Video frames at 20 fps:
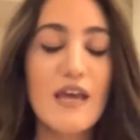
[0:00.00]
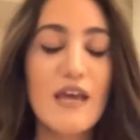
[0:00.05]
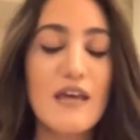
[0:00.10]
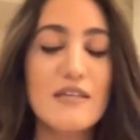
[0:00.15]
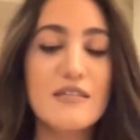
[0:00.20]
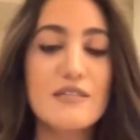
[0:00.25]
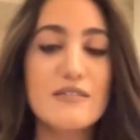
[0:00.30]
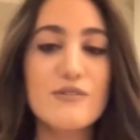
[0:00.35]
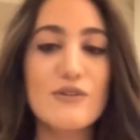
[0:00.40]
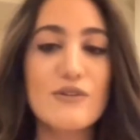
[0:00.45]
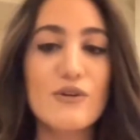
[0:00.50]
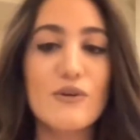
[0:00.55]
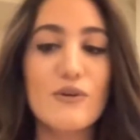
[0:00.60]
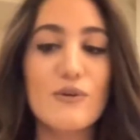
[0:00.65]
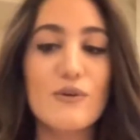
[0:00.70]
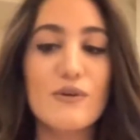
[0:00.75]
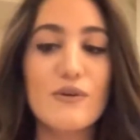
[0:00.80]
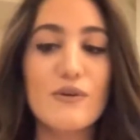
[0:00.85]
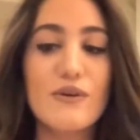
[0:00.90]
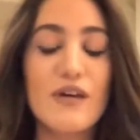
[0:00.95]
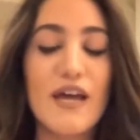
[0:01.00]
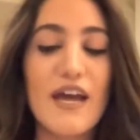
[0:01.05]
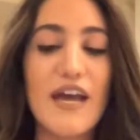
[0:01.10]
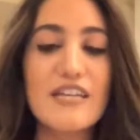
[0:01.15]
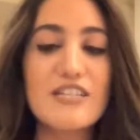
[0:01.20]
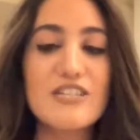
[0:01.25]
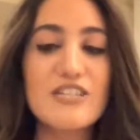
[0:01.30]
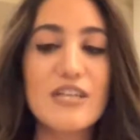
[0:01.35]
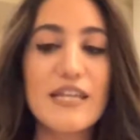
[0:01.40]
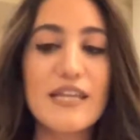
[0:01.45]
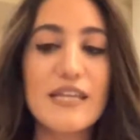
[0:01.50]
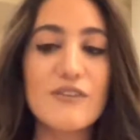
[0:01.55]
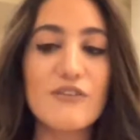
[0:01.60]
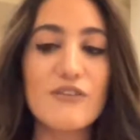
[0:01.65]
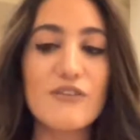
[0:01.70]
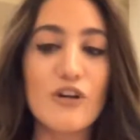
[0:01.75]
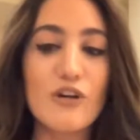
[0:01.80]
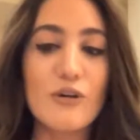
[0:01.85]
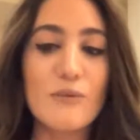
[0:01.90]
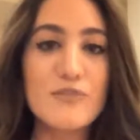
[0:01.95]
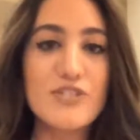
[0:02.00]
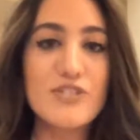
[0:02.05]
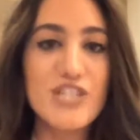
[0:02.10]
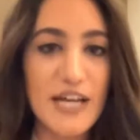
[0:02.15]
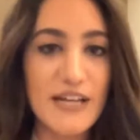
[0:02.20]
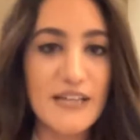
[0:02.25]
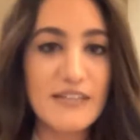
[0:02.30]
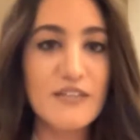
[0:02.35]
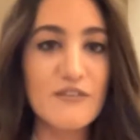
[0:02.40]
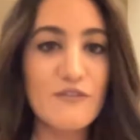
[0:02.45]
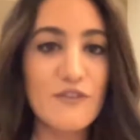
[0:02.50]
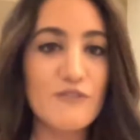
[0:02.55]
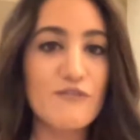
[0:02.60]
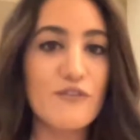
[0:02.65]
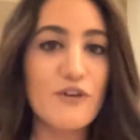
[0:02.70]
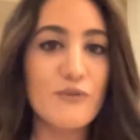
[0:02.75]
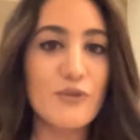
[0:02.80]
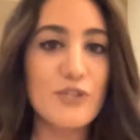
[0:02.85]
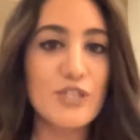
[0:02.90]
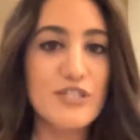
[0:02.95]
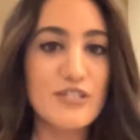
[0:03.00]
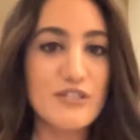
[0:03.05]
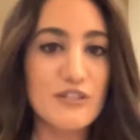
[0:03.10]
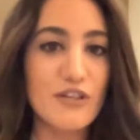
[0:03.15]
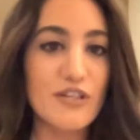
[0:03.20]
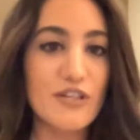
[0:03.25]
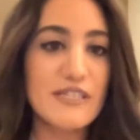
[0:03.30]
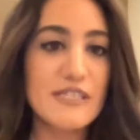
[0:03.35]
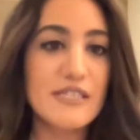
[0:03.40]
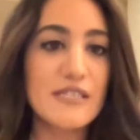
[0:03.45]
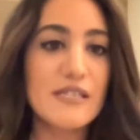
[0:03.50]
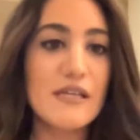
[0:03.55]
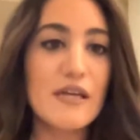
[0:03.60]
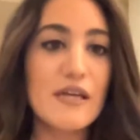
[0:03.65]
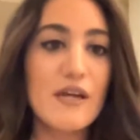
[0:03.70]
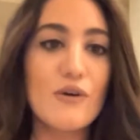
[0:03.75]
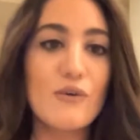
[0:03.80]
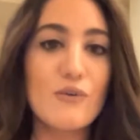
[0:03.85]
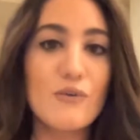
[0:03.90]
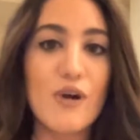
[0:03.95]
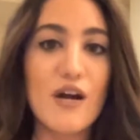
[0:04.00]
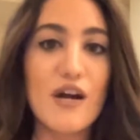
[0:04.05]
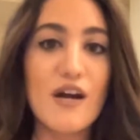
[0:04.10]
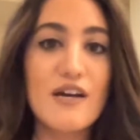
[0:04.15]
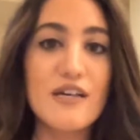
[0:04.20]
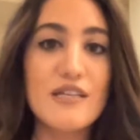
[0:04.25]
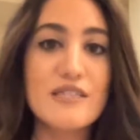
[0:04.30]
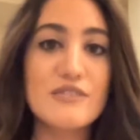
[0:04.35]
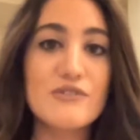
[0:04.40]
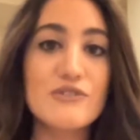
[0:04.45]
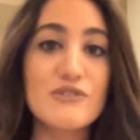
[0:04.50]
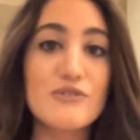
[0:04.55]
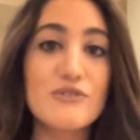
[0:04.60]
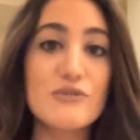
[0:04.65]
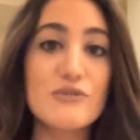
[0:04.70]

So actually, the objective of our study was to